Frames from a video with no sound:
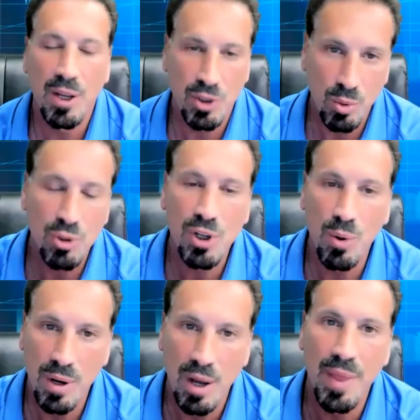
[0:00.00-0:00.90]
as you were
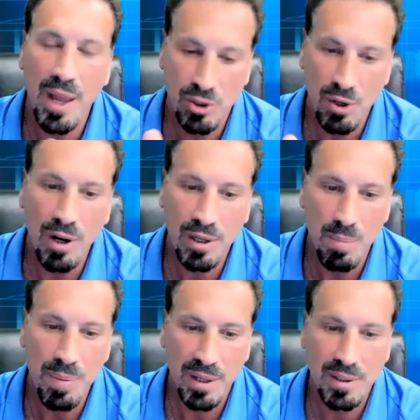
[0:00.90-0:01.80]
showing on that chart
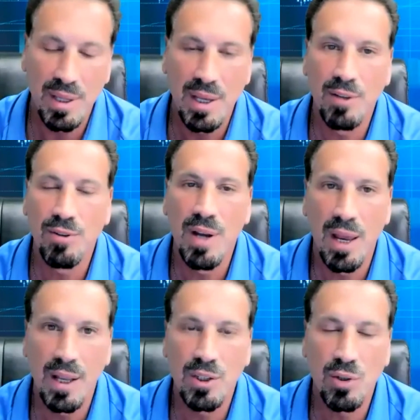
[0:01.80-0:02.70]
compared to the
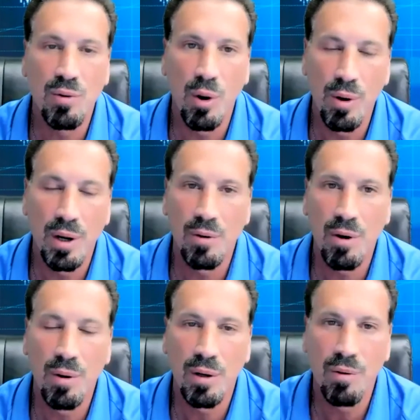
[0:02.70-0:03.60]
internet, it's growing and
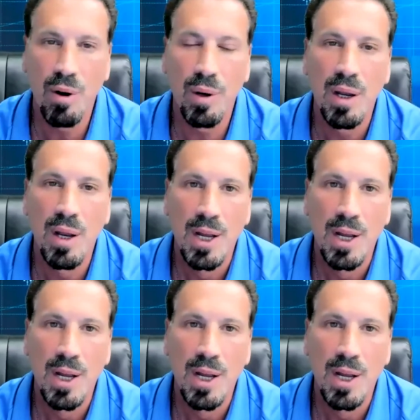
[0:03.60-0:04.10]
growing and growing.